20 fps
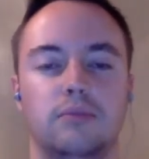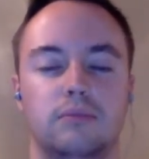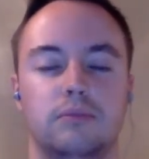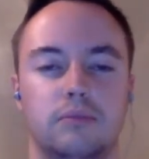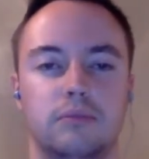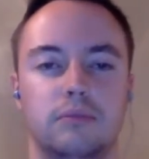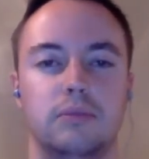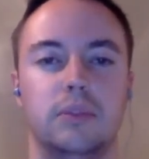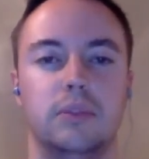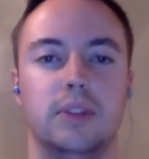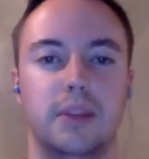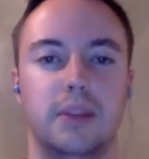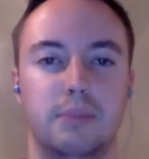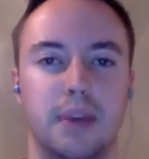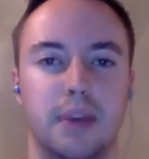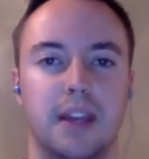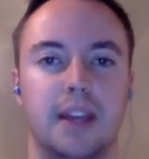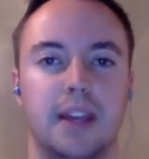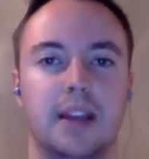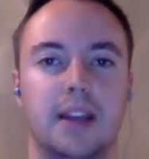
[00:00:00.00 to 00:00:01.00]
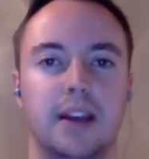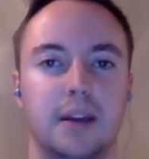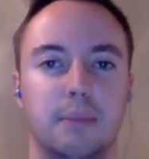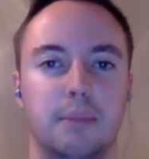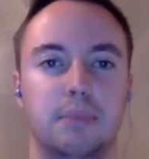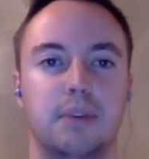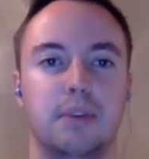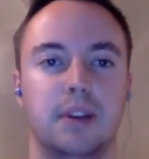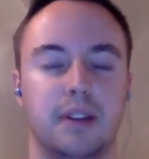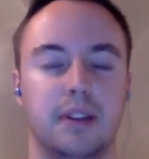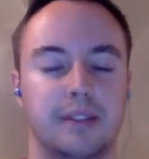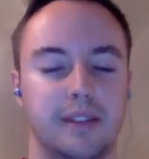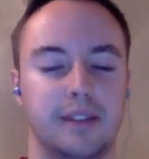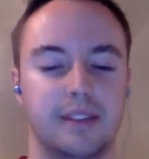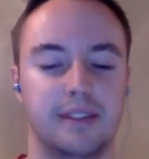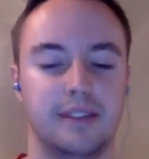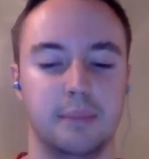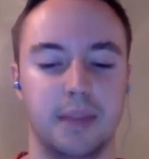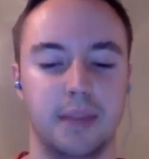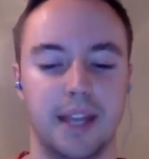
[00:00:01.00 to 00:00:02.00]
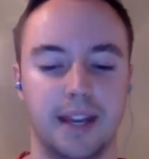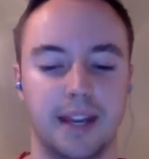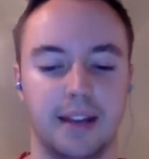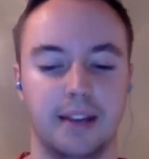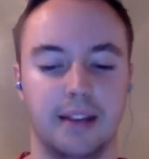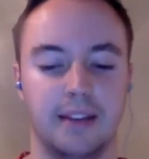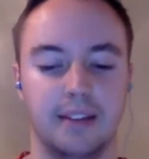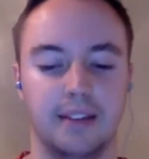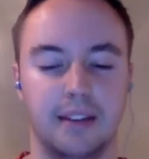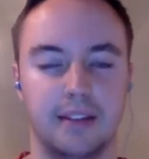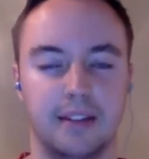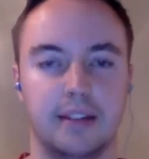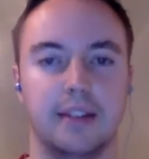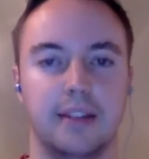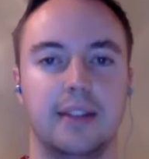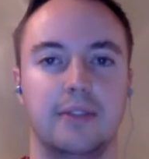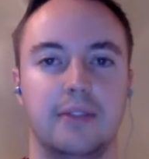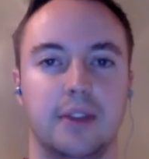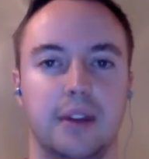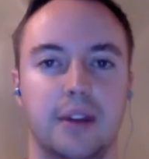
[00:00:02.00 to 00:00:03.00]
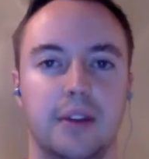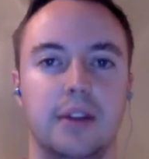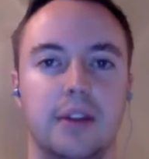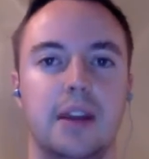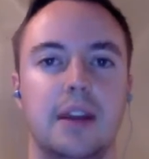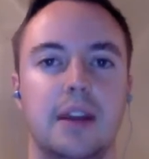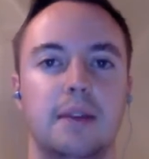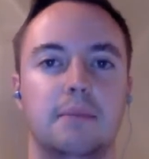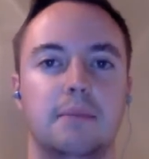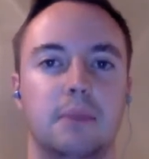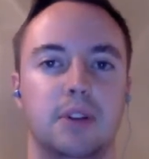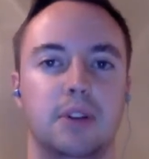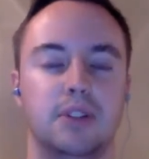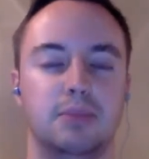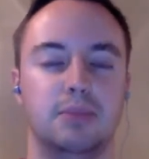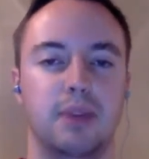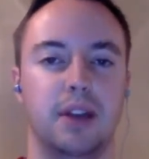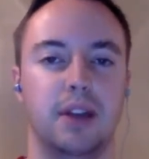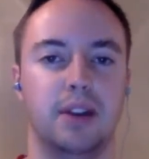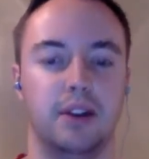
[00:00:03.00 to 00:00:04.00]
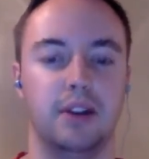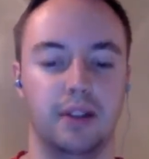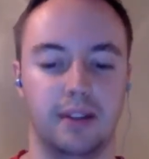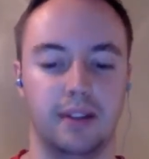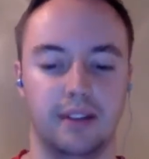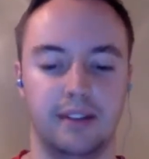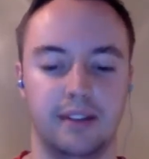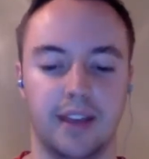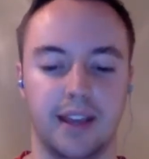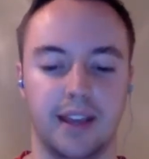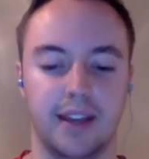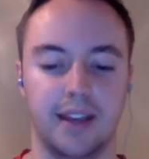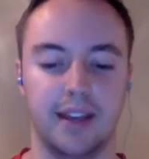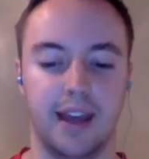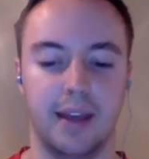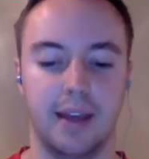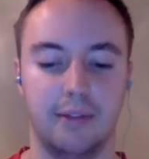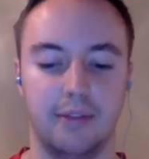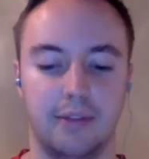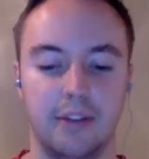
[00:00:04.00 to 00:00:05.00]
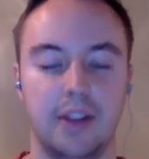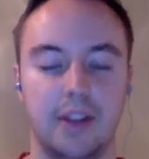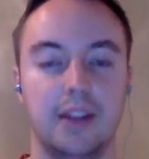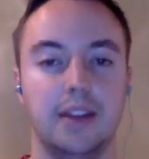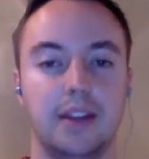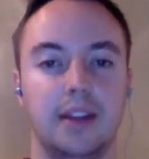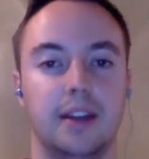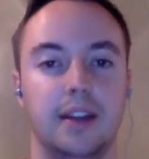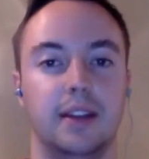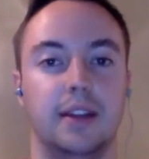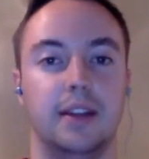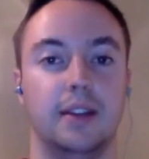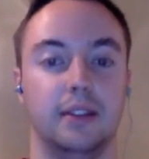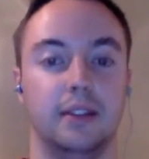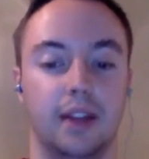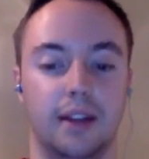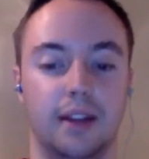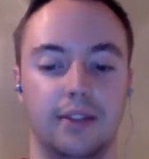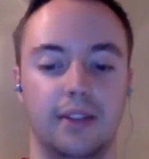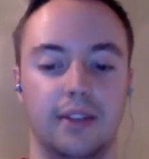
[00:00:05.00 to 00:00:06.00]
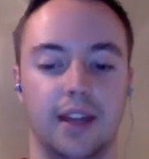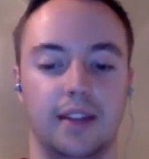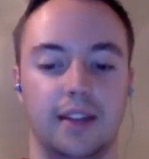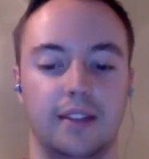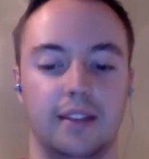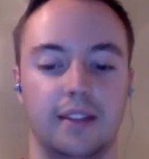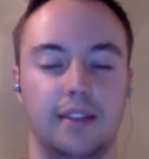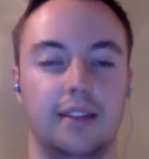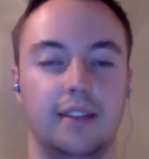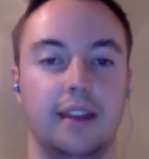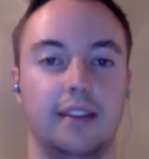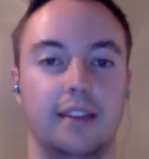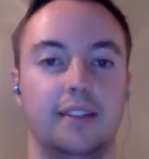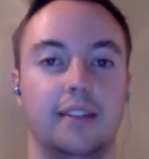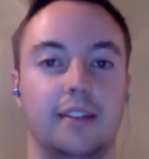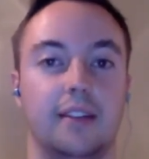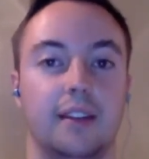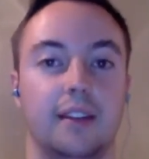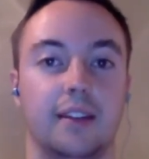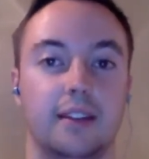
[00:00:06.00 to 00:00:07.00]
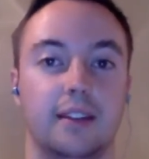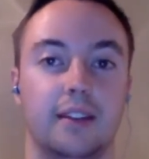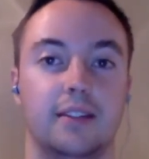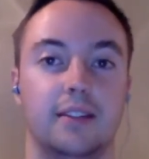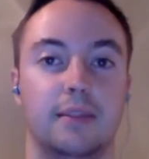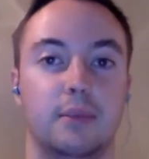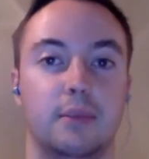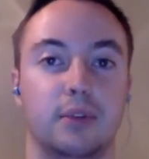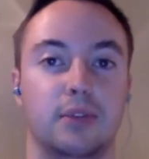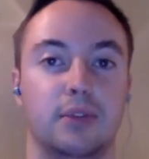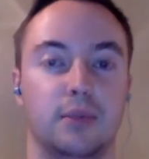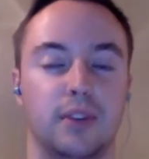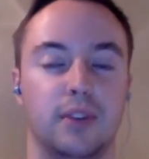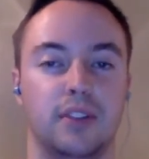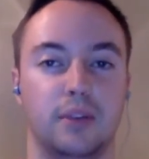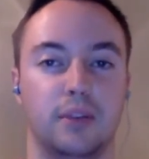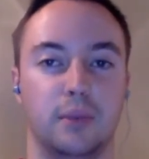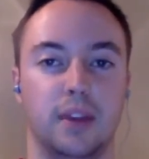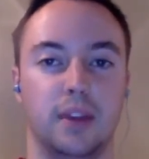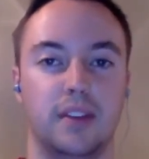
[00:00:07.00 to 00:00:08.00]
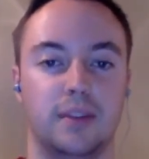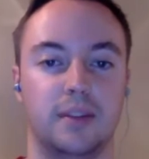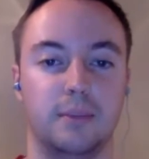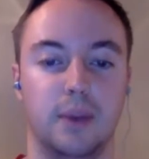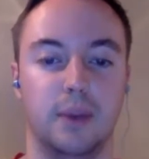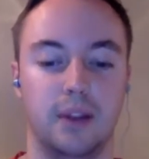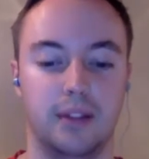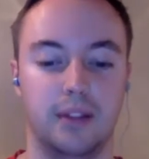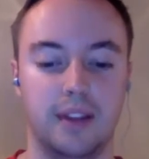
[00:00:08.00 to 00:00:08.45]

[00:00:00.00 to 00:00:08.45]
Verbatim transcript: really picking up since the beginning of the season. They've done much better in the second half, and a lot of that success, in at least the most recent weeks and month,